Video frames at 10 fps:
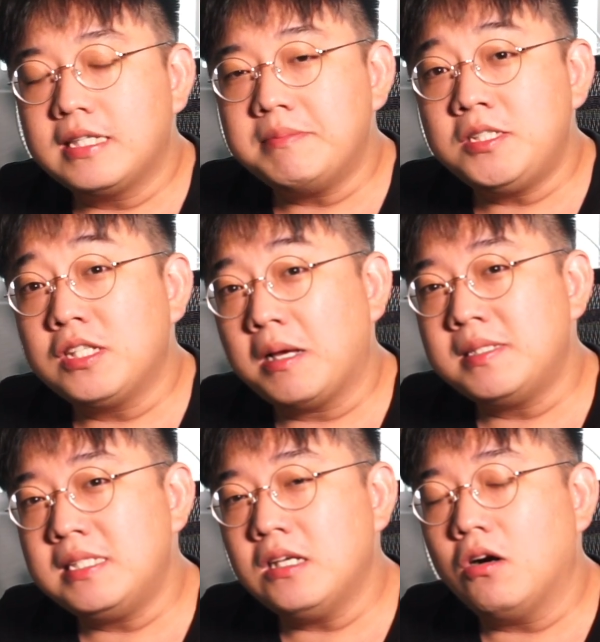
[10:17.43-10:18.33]
Type-C to
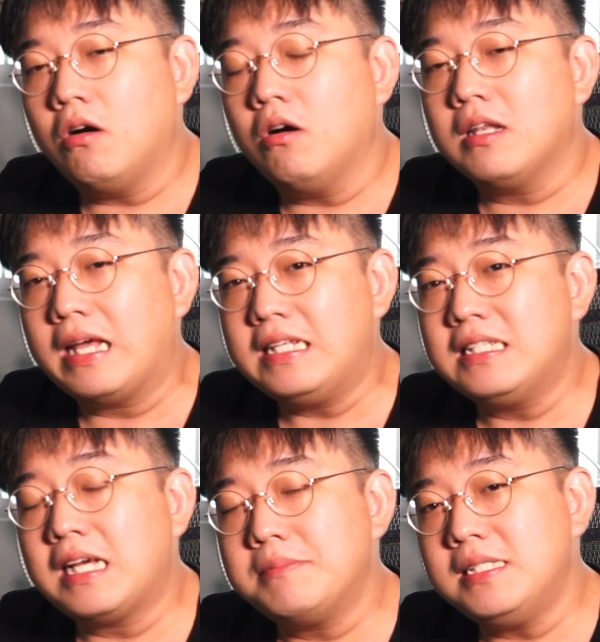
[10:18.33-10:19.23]
Type-C or Lightning
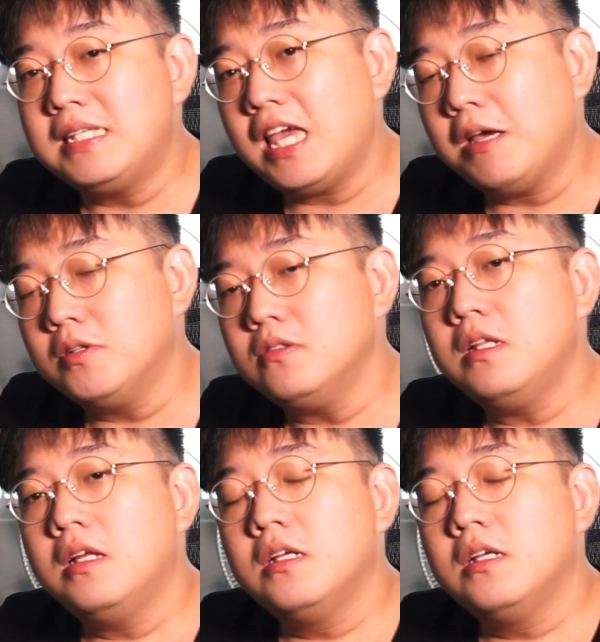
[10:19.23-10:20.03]
Type-C cable,